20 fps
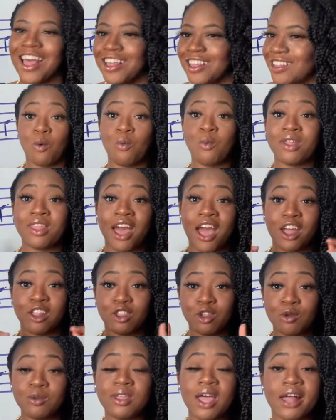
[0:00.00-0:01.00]
with our
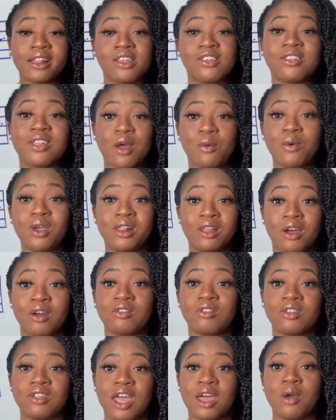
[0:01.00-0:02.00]
new knowledge that we learned
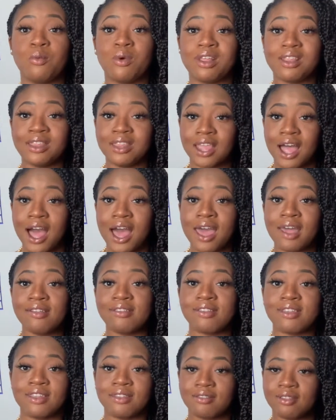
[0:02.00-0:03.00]
today with
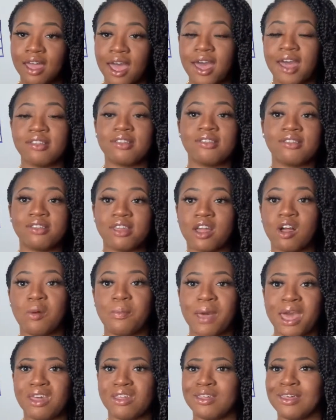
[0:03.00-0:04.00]
dots, ties, and
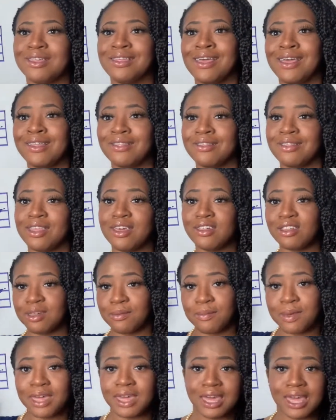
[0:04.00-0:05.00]
syncopation, this
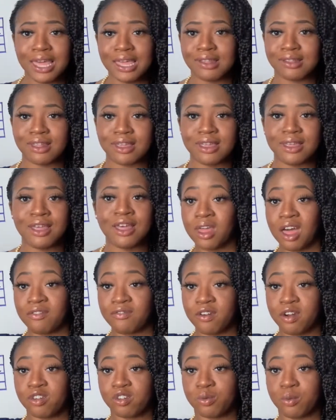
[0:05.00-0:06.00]
should be easy. With our
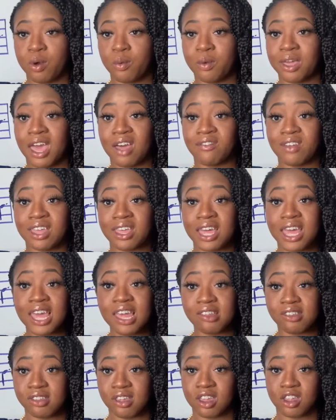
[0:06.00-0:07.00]
first one, we have a
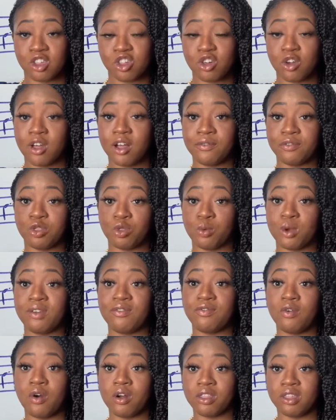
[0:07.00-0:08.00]
key signature of
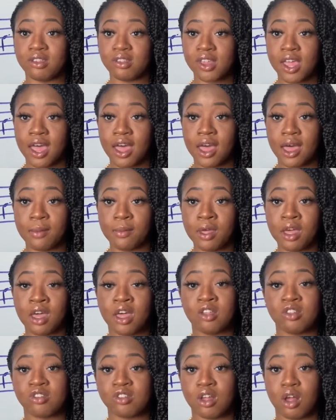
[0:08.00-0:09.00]
3/4 this time.
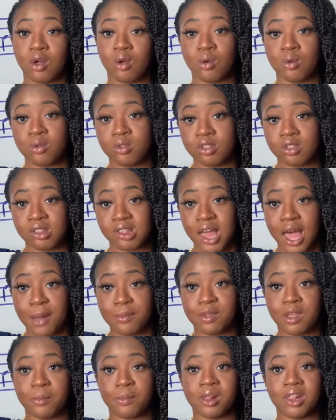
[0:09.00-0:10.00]
So top
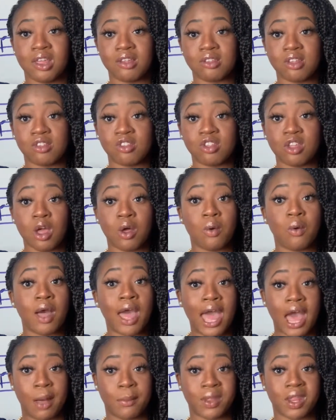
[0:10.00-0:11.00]
number lets us know
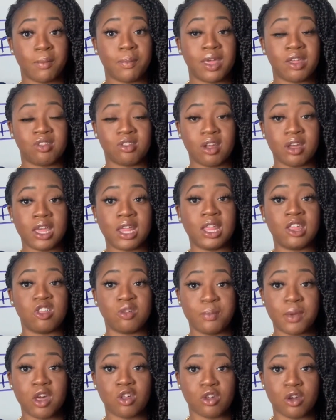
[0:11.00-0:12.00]
how many beats are in each
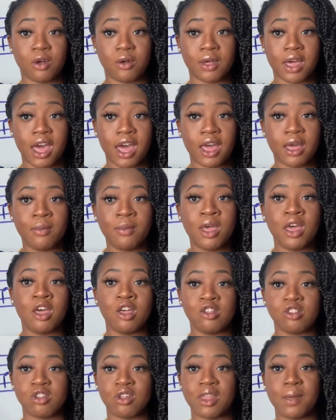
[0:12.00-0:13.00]
measure, okay?
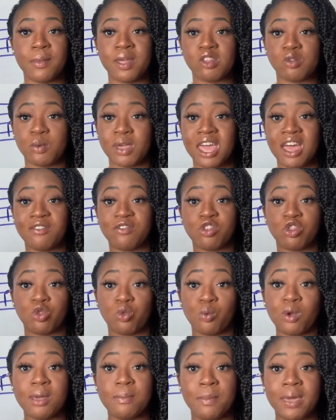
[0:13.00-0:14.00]
So that means we have
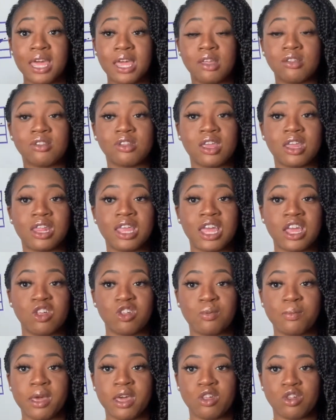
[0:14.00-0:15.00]
3 beats in
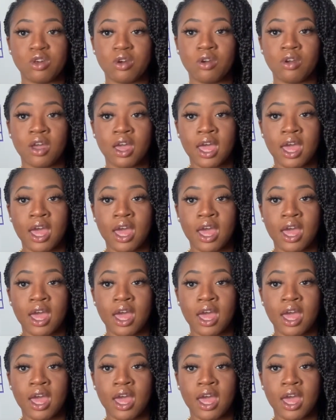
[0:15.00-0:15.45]
each measure.